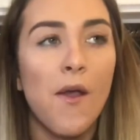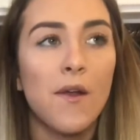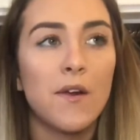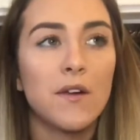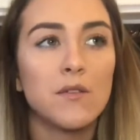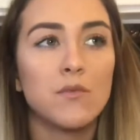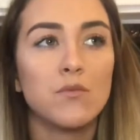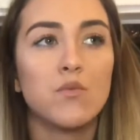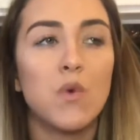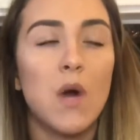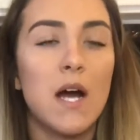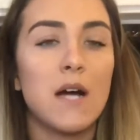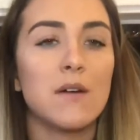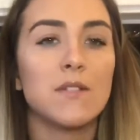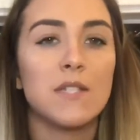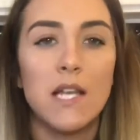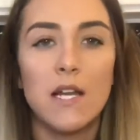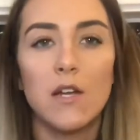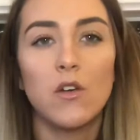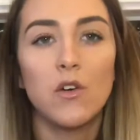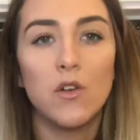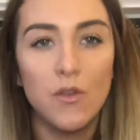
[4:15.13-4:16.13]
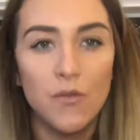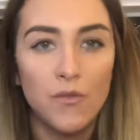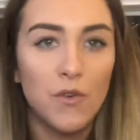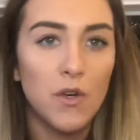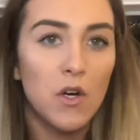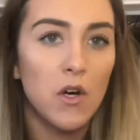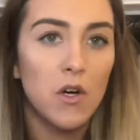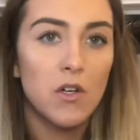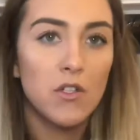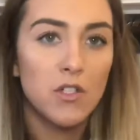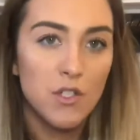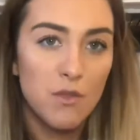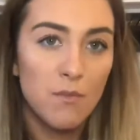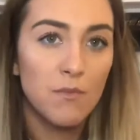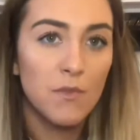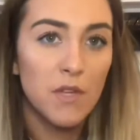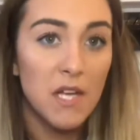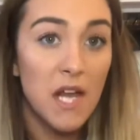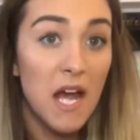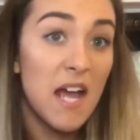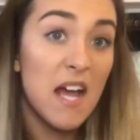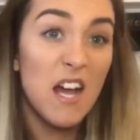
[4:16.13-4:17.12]
whilst I look for
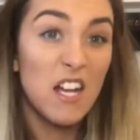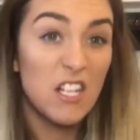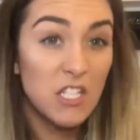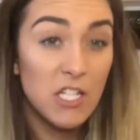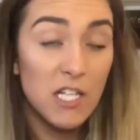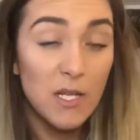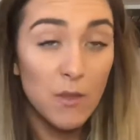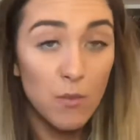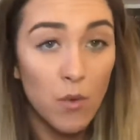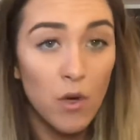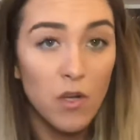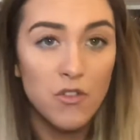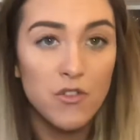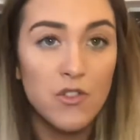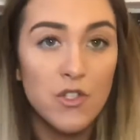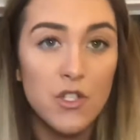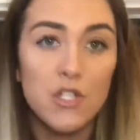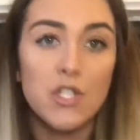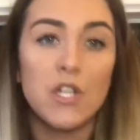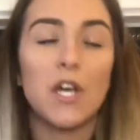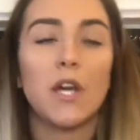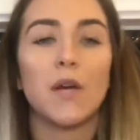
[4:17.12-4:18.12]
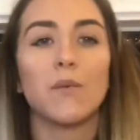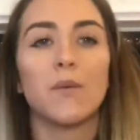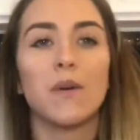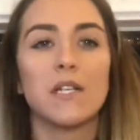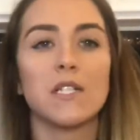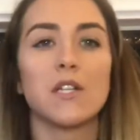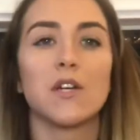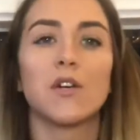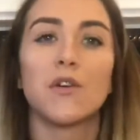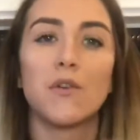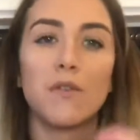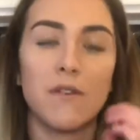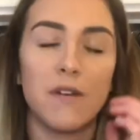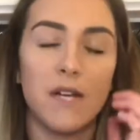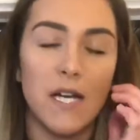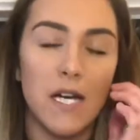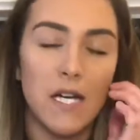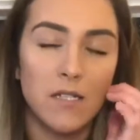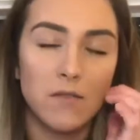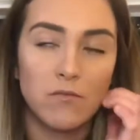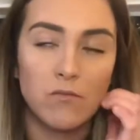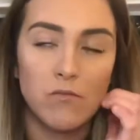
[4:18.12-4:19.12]
something I actually want to do as a
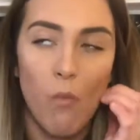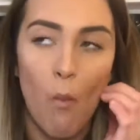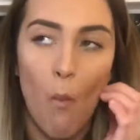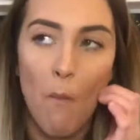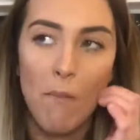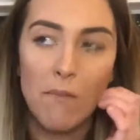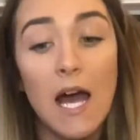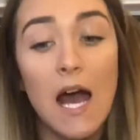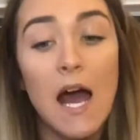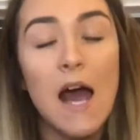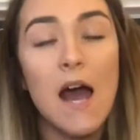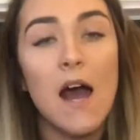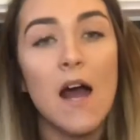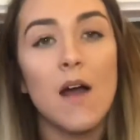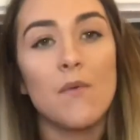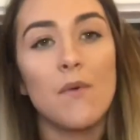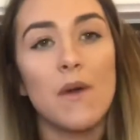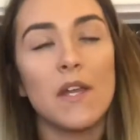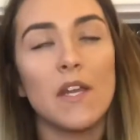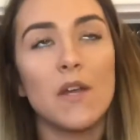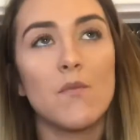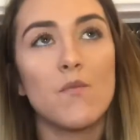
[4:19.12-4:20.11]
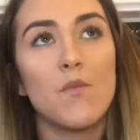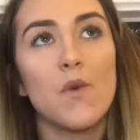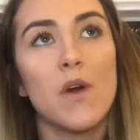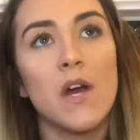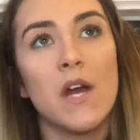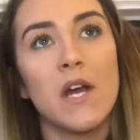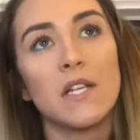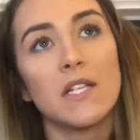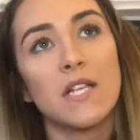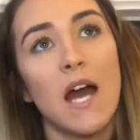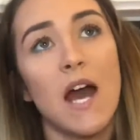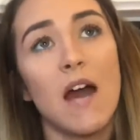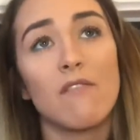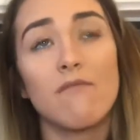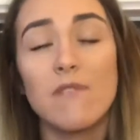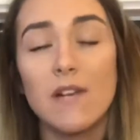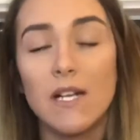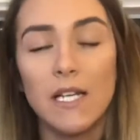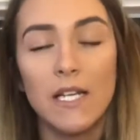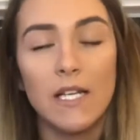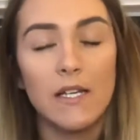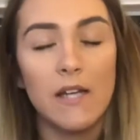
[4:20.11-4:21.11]
career. I went and worked at a
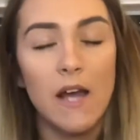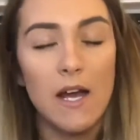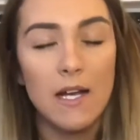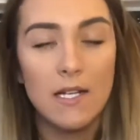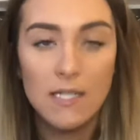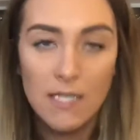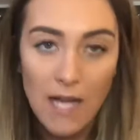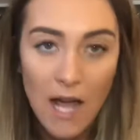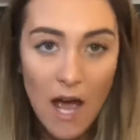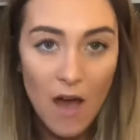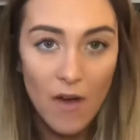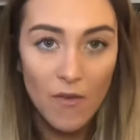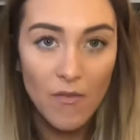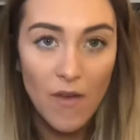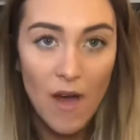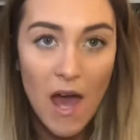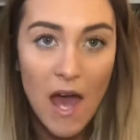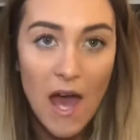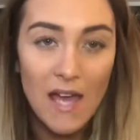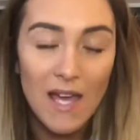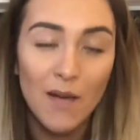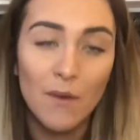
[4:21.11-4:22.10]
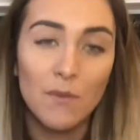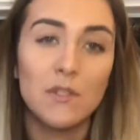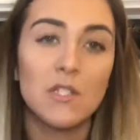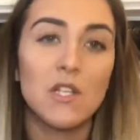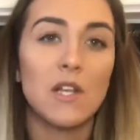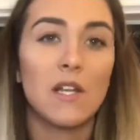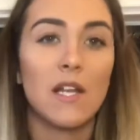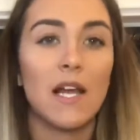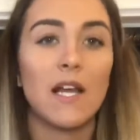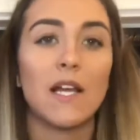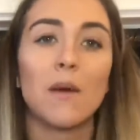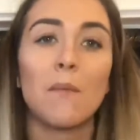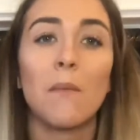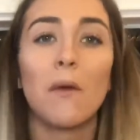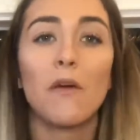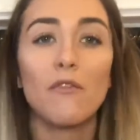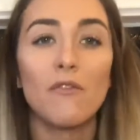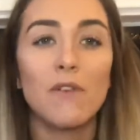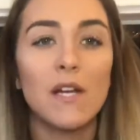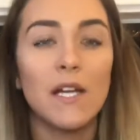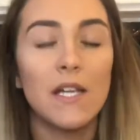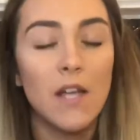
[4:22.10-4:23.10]
really nice cafe. It was on like a
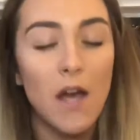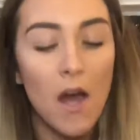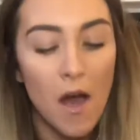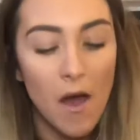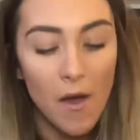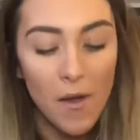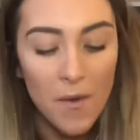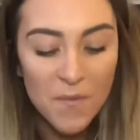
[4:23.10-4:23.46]
marina.